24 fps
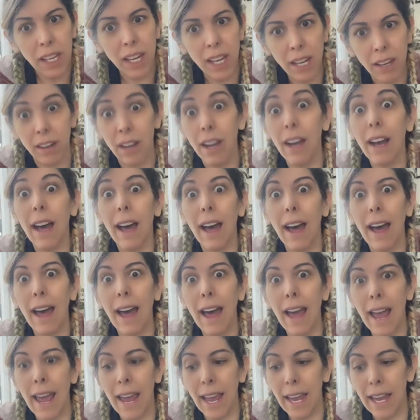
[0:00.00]
Back here.
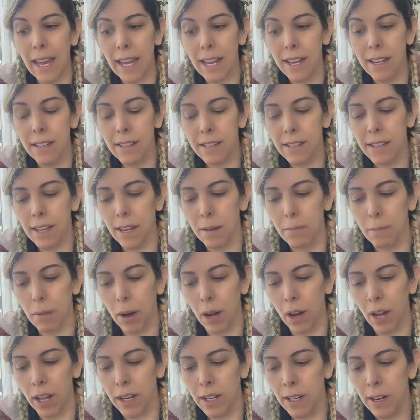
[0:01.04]
Aye,
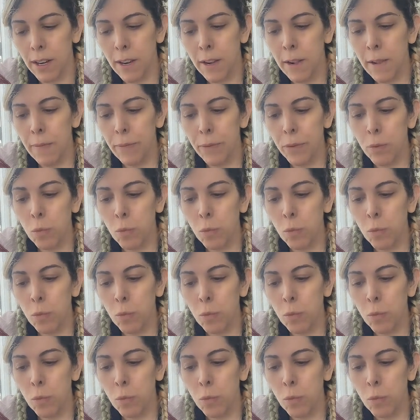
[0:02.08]
said Maud.